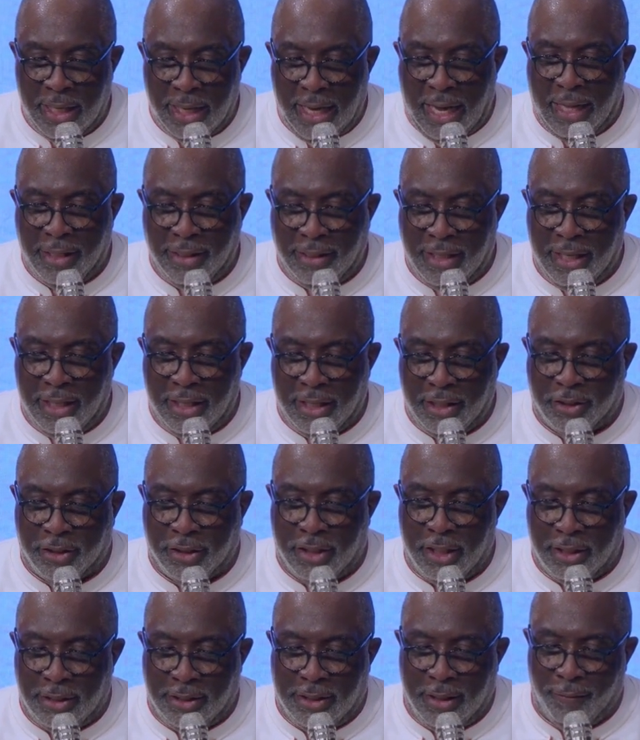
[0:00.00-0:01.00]
And then it's
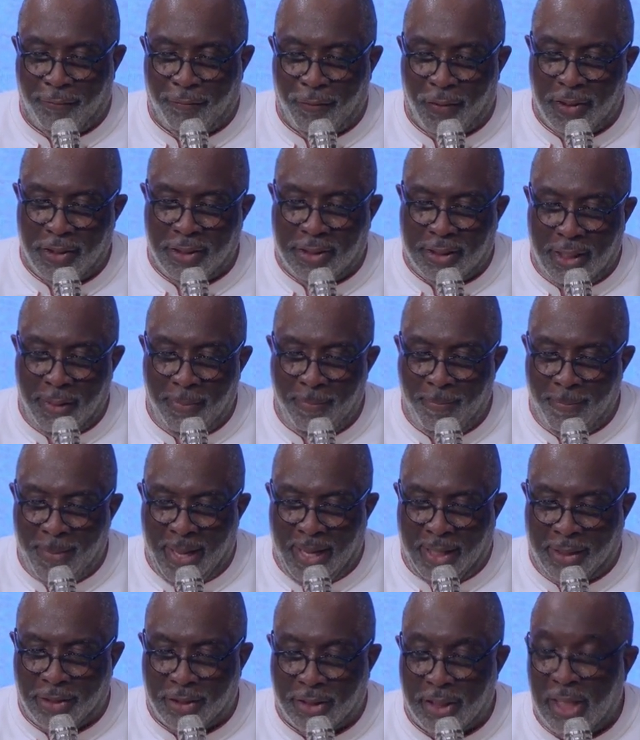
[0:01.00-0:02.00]
the difference he
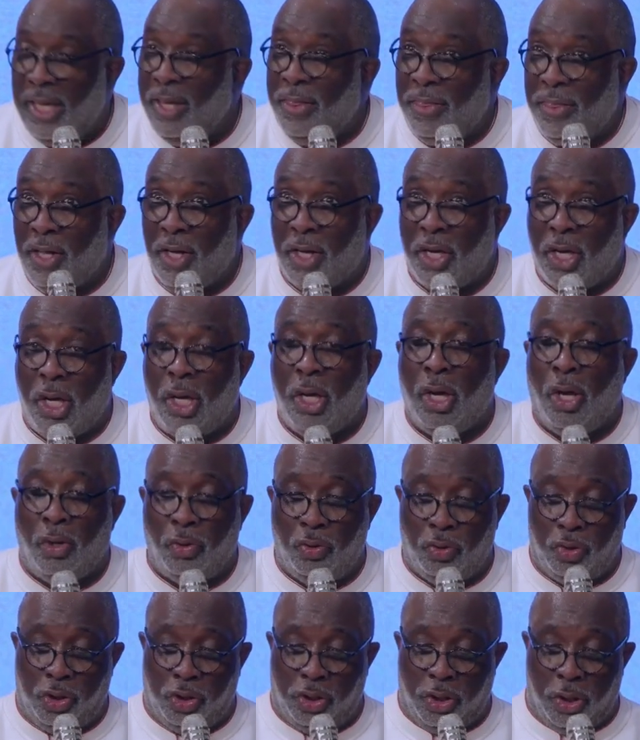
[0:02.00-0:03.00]
makes in the
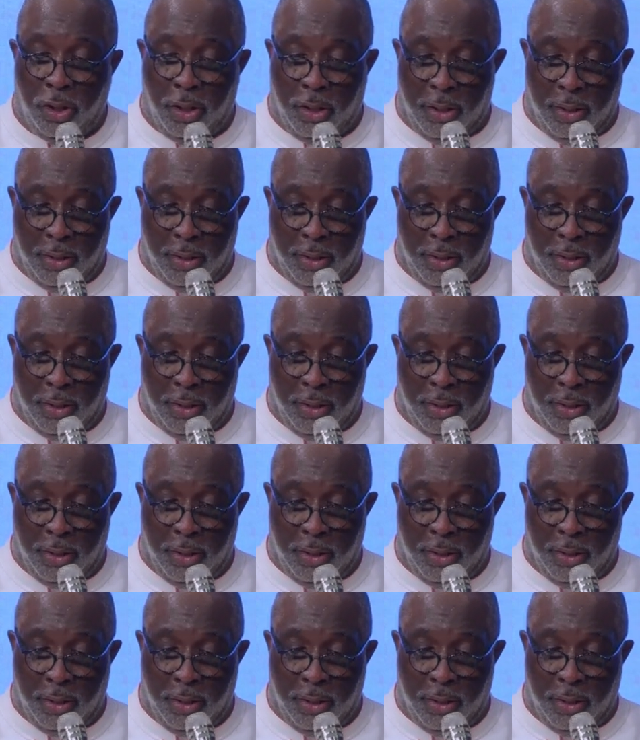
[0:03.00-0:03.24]
culture.